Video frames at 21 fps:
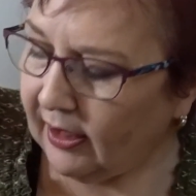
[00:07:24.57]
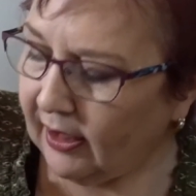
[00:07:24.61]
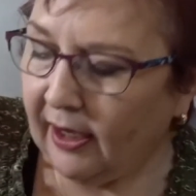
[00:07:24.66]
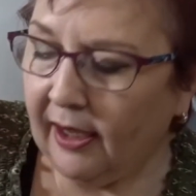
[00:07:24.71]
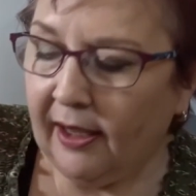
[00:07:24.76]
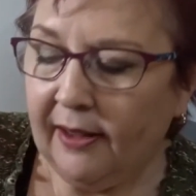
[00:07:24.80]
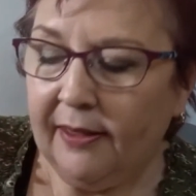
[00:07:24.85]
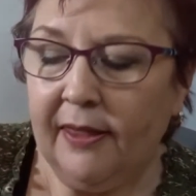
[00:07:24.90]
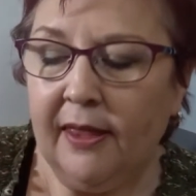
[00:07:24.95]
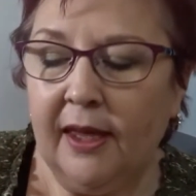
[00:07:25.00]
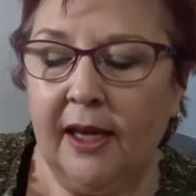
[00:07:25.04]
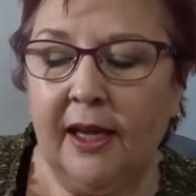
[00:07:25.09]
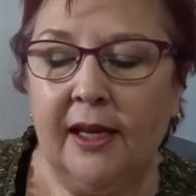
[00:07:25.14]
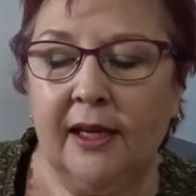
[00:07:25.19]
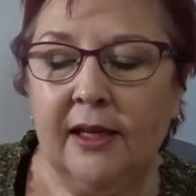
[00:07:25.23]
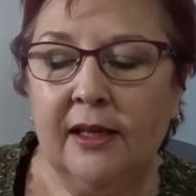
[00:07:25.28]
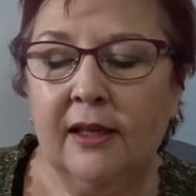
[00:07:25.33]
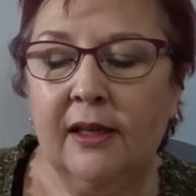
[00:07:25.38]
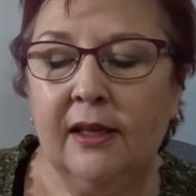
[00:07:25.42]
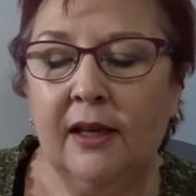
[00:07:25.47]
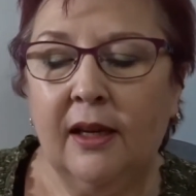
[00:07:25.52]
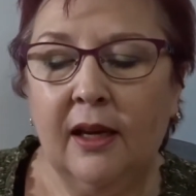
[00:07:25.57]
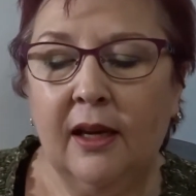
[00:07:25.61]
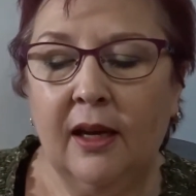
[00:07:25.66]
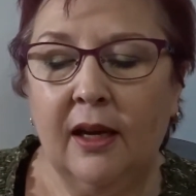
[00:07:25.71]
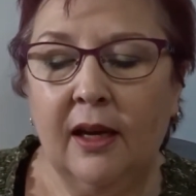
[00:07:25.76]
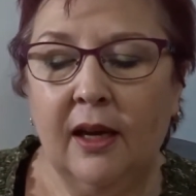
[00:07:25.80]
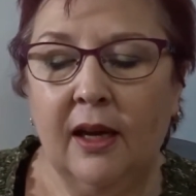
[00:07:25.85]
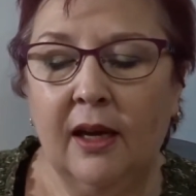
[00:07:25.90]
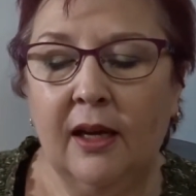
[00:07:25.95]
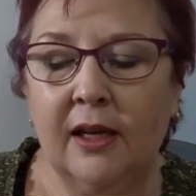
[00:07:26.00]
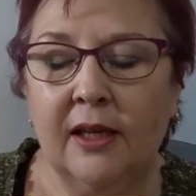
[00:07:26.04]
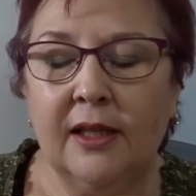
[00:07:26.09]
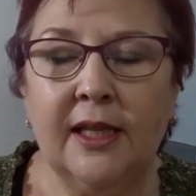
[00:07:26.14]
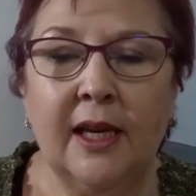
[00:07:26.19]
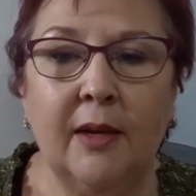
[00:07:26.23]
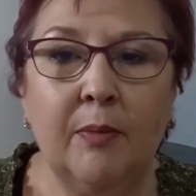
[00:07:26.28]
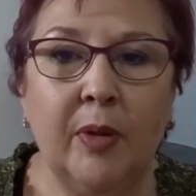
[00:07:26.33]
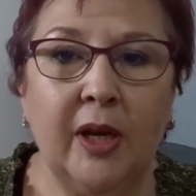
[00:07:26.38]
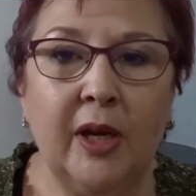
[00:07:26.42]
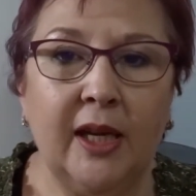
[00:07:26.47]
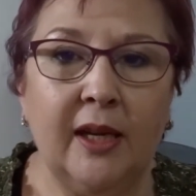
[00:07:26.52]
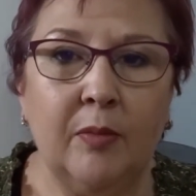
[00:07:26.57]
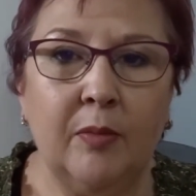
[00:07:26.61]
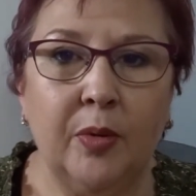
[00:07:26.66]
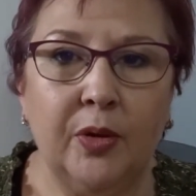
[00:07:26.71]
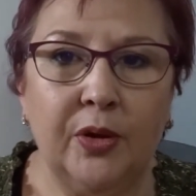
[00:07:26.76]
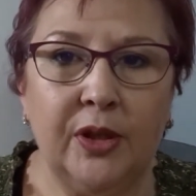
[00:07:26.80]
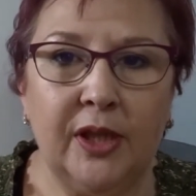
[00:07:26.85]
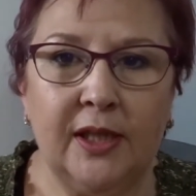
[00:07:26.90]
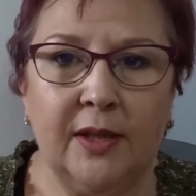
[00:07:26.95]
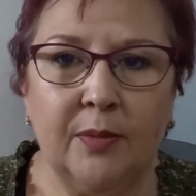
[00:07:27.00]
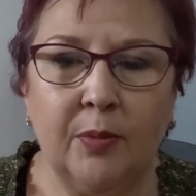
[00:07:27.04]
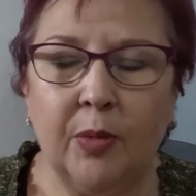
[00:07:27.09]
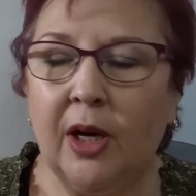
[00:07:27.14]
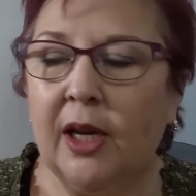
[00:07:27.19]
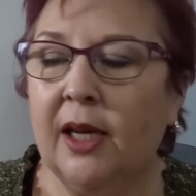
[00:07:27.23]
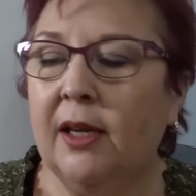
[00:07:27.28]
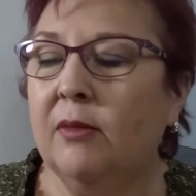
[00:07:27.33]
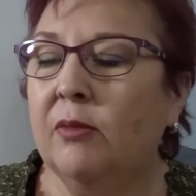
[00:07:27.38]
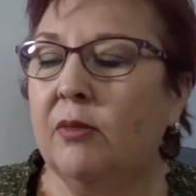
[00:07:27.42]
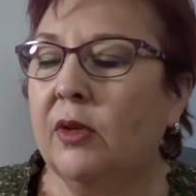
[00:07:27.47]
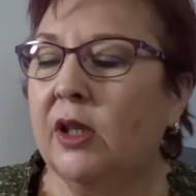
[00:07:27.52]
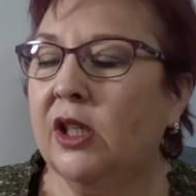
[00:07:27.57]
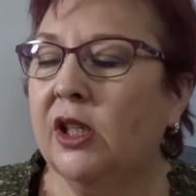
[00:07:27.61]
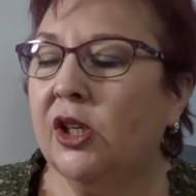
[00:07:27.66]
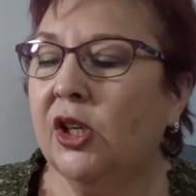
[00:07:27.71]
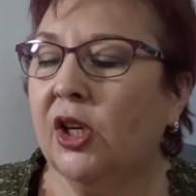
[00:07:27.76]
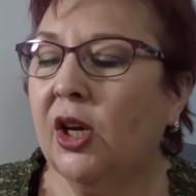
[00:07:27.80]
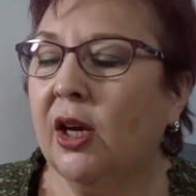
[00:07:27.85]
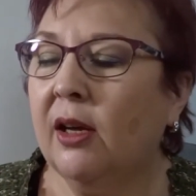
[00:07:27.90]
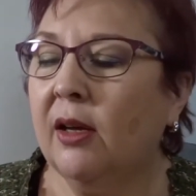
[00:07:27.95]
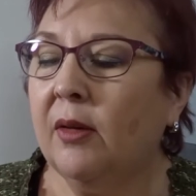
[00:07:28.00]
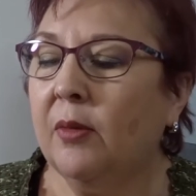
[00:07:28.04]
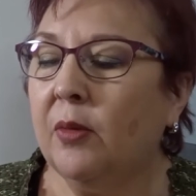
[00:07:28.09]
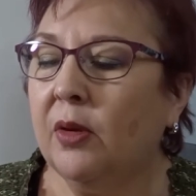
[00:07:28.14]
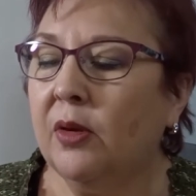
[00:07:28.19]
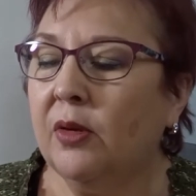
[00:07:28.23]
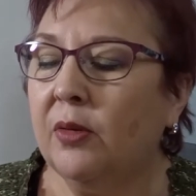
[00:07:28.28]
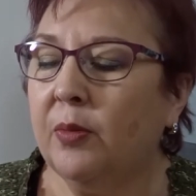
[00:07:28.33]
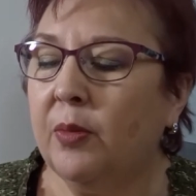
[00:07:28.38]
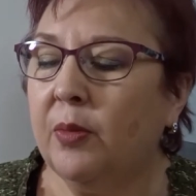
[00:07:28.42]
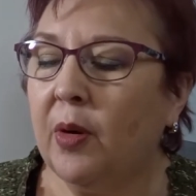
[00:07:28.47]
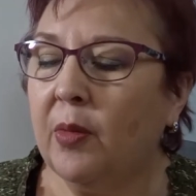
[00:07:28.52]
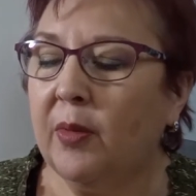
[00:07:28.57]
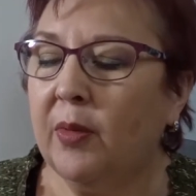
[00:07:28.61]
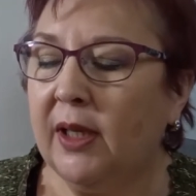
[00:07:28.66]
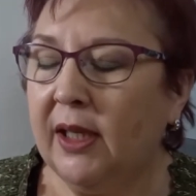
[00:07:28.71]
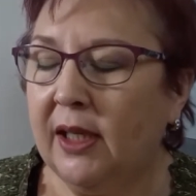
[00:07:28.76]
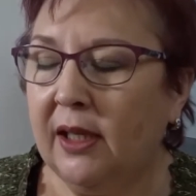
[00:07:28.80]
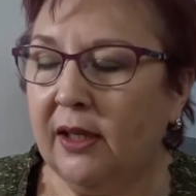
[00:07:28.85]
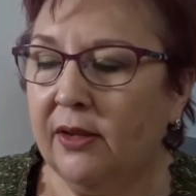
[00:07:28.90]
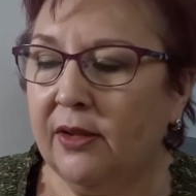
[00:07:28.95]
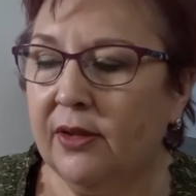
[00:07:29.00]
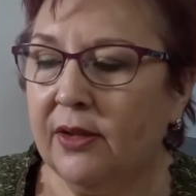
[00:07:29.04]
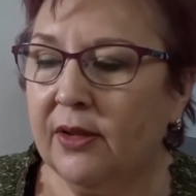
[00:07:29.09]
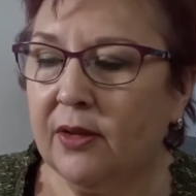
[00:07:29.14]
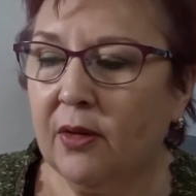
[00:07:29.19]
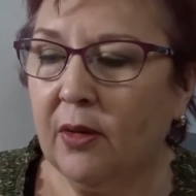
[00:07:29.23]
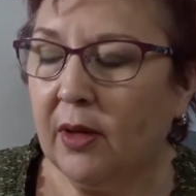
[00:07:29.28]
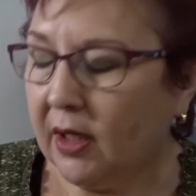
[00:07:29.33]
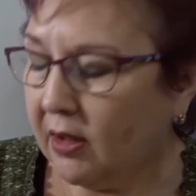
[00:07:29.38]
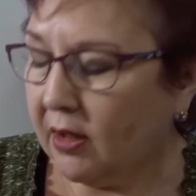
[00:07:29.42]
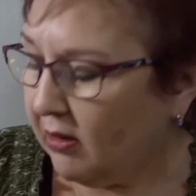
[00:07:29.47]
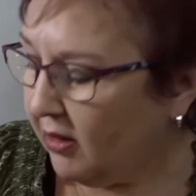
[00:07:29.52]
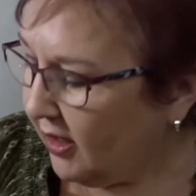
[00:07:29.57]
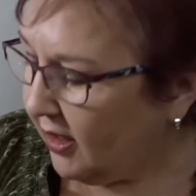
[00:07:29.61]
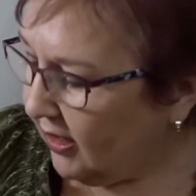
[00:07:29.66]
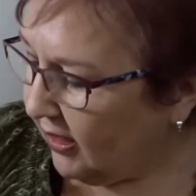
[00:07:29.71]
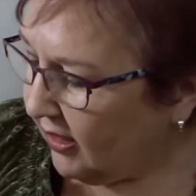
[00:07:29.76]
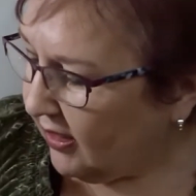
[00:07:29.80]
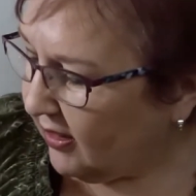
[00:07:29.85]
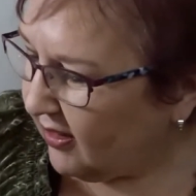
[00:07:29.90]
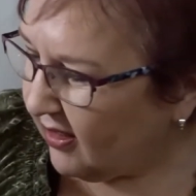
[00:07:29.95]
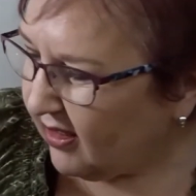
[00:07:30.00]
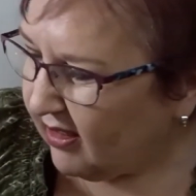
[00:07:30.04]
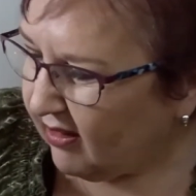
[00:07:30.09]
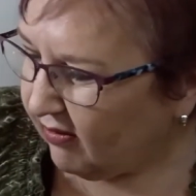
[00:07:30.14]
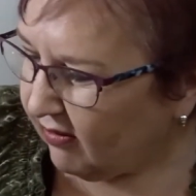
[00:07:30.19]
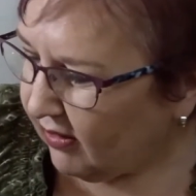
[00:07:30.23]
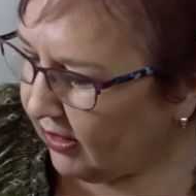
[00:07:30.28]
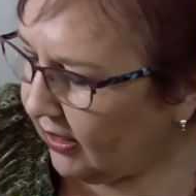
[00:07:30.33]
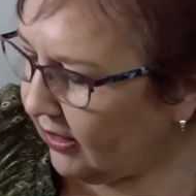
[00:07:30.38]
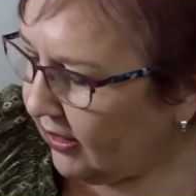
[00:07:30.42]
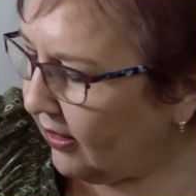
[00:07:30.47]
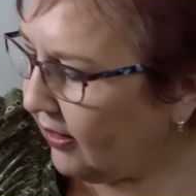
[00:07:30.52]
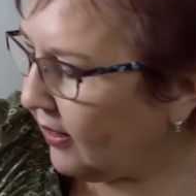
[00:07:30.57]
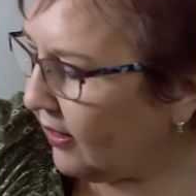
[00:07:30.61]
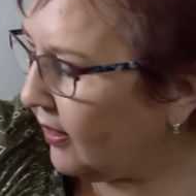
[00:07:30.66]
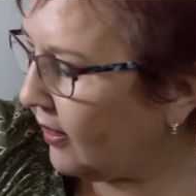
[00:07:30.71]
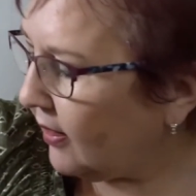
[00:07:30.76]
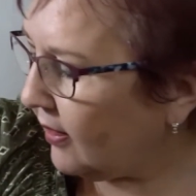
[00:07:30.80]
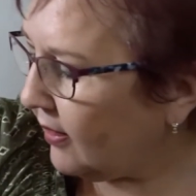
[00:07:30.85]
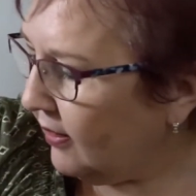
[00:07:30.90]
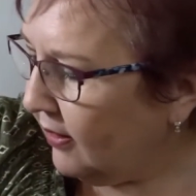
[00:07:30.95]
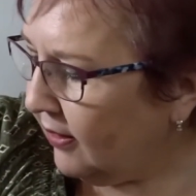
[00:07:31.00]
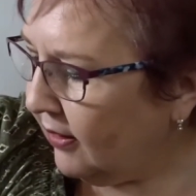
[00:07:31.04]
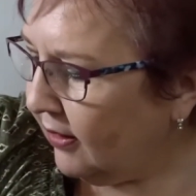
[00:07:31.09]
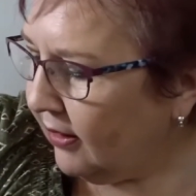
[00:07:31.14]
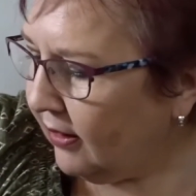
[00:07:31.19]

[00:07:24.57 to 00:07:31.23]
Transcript: And then a Ted Baker body spray, which I will probably use quite quickly because I don't really like it.